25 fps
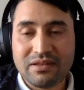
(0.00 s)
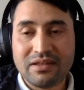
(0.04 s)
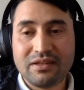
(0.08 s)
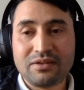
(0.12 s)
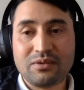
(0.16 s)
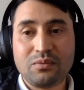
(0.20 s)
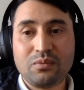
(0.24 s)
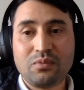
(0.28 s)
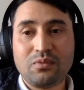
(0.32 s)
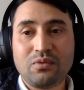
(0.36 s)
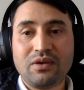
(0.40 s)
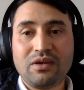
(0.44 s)

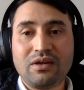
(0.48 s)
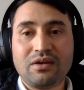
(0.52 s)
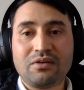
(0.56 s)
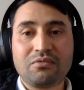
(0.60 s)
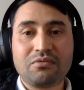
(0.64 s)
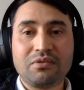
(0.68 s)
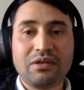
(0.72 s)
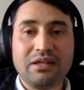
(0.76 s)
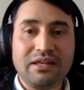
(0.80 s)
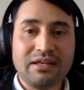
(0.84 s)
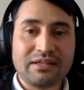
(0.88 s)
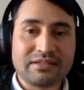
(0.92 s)
that we are
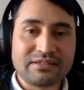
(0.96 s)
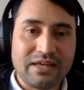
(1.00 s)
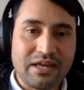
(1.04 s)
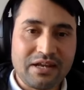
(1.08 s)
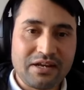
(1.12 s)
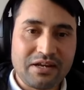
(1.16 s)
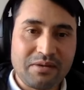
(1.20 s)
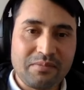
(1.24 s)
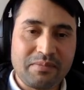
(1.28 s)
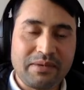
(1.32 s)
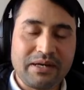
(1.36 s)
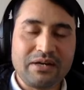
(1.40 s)
really
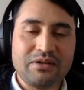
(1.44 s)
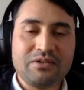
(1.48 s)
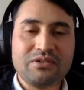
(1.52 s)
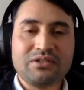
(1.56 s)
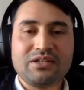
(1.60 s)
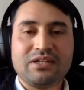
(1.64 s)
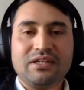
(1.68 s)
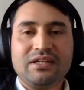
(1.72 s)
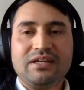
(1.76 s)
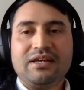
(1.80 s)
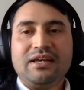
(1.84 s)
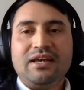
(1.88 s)
excited
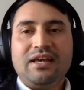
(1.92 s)
about.